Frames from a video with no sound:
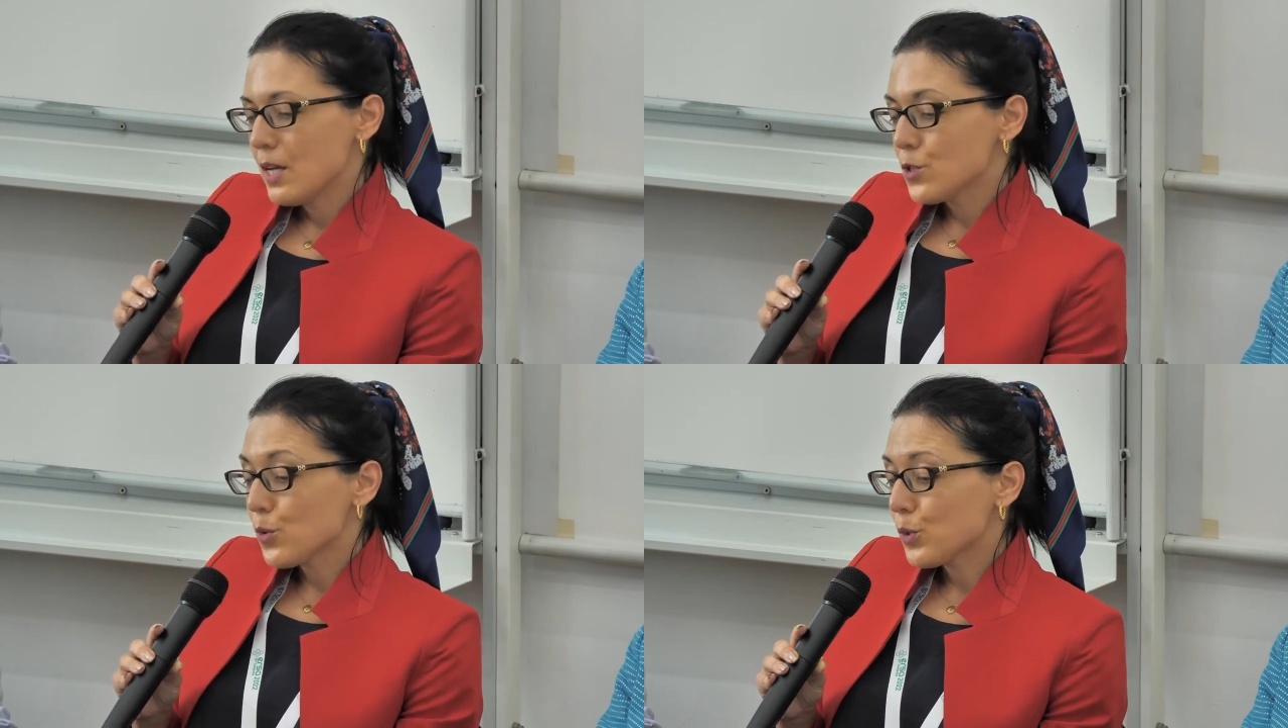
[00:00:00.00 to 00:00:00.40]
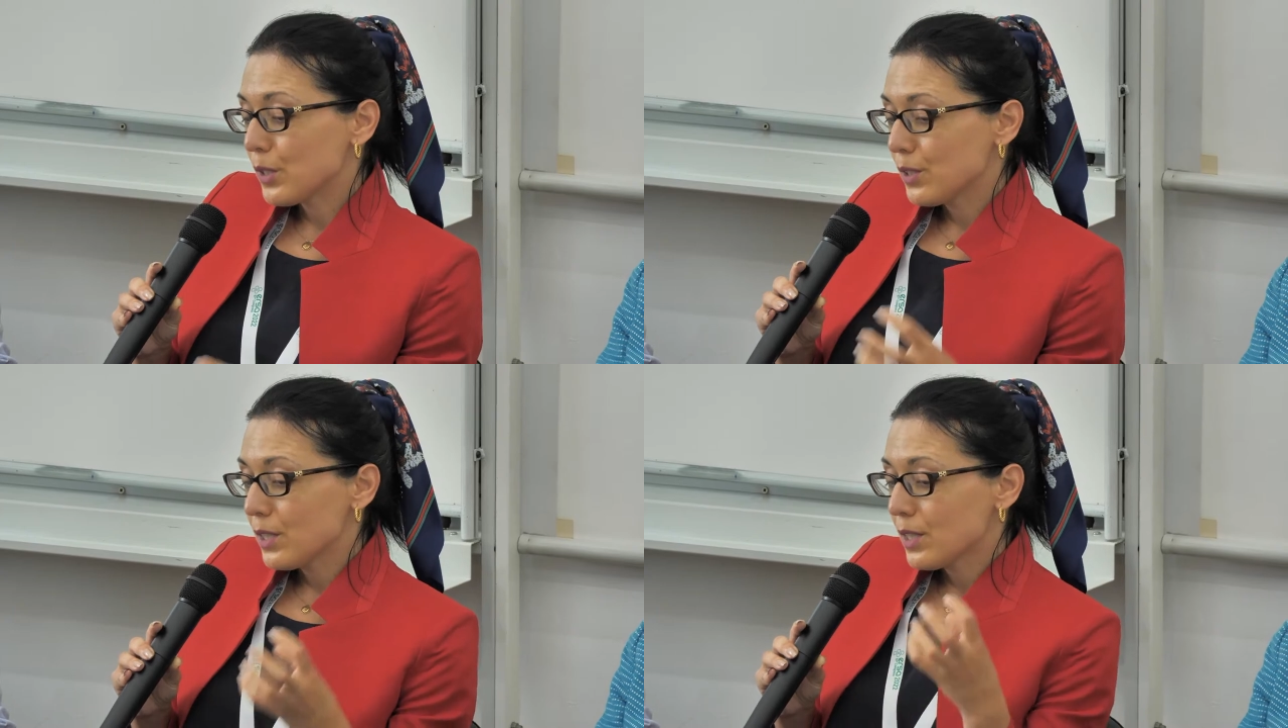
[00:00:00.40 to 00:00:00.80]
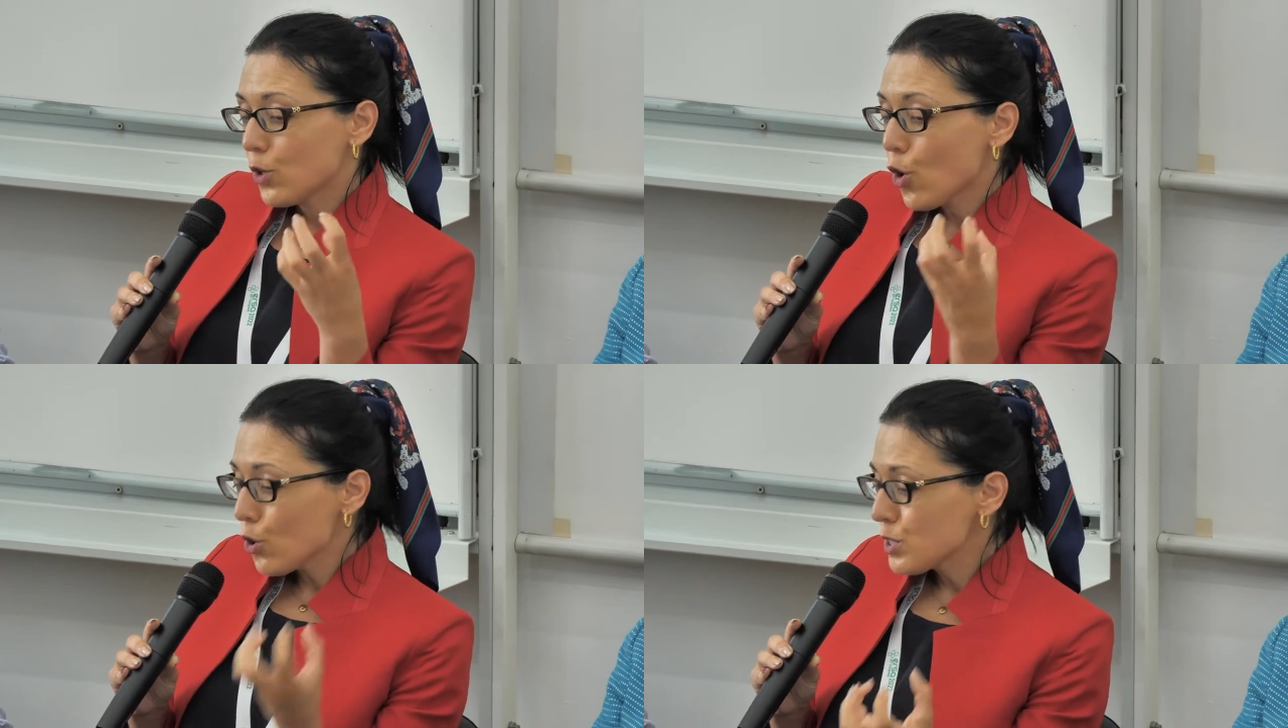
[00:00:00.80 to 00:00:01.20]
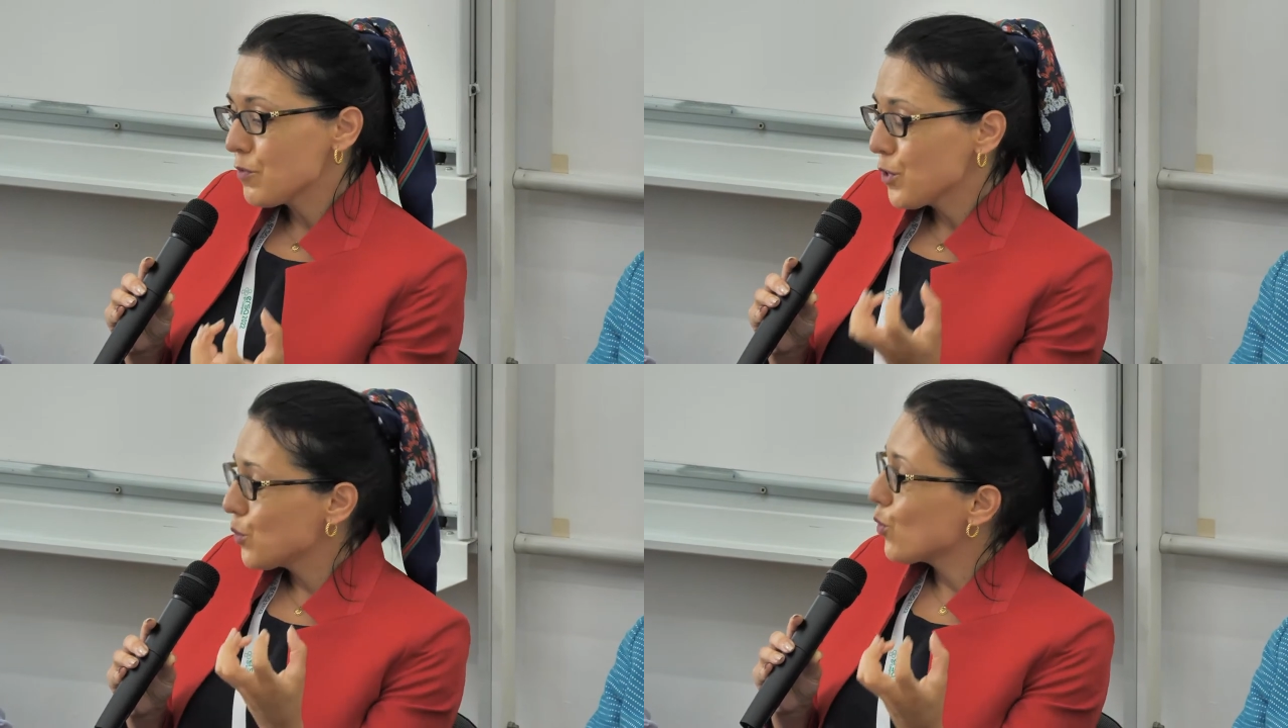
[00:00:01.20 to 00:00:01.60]
So the cause
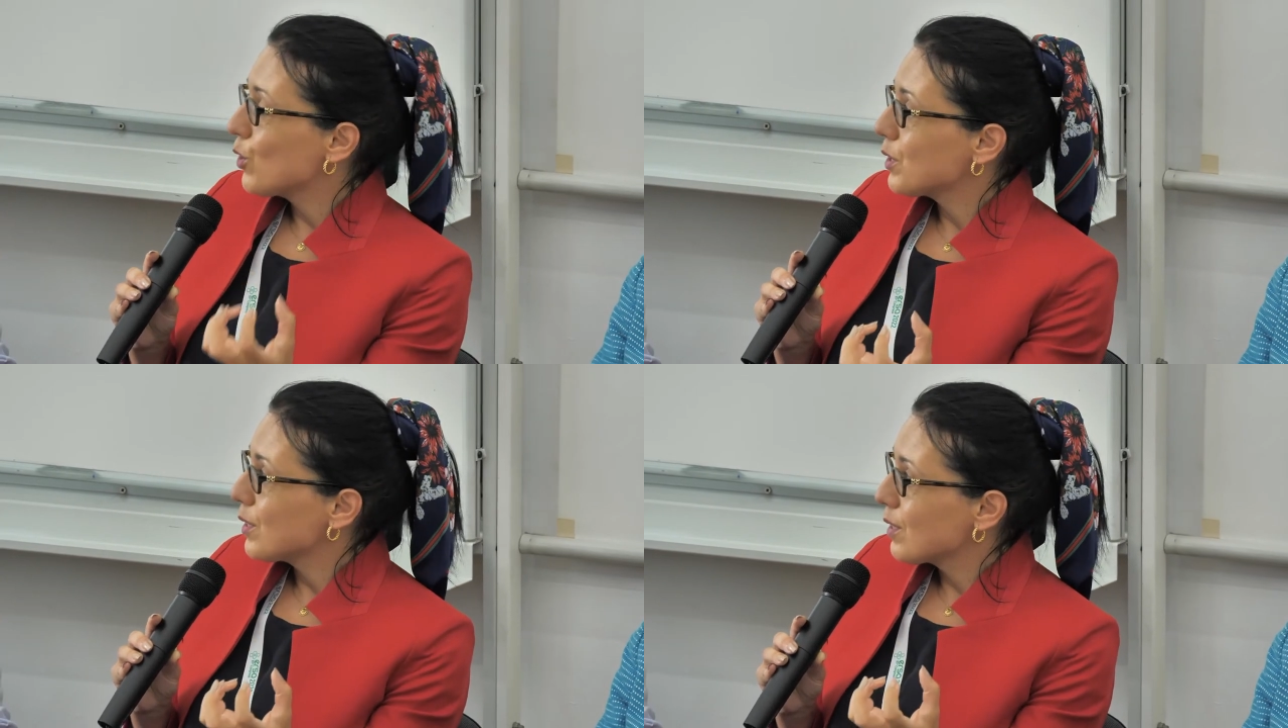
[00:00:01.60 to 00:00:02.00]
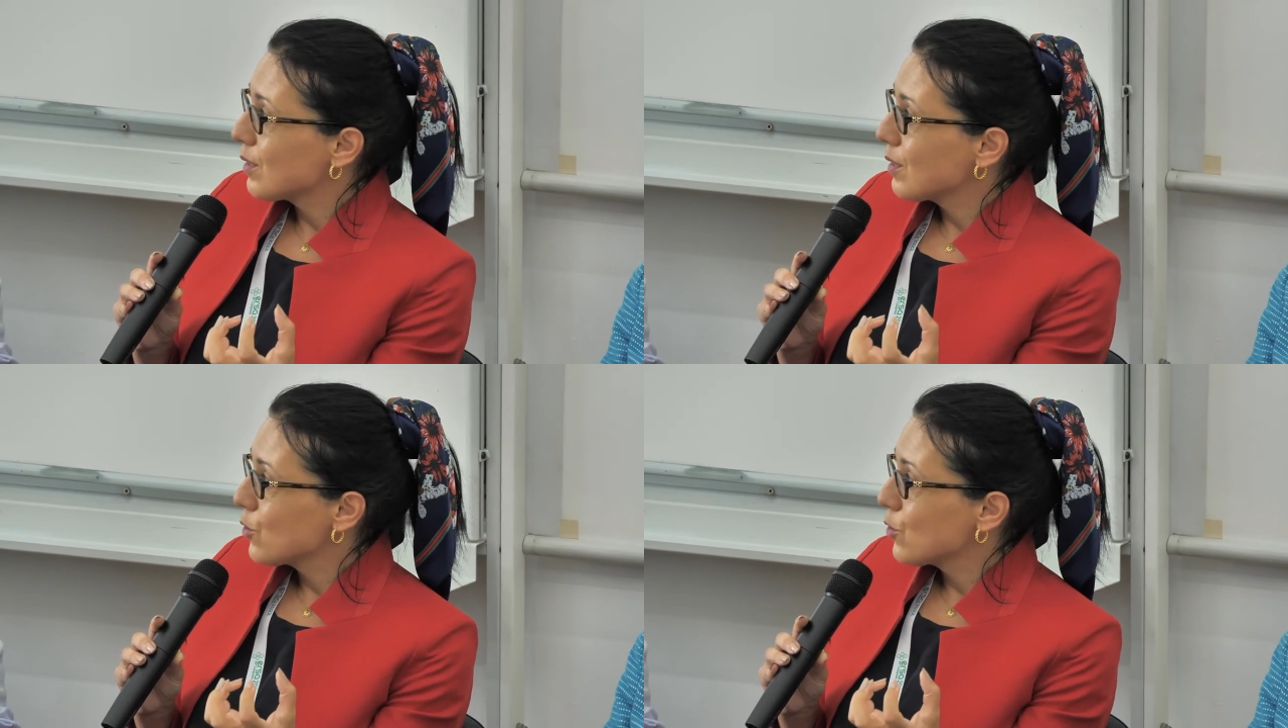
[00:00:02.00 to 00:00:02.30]
of inequality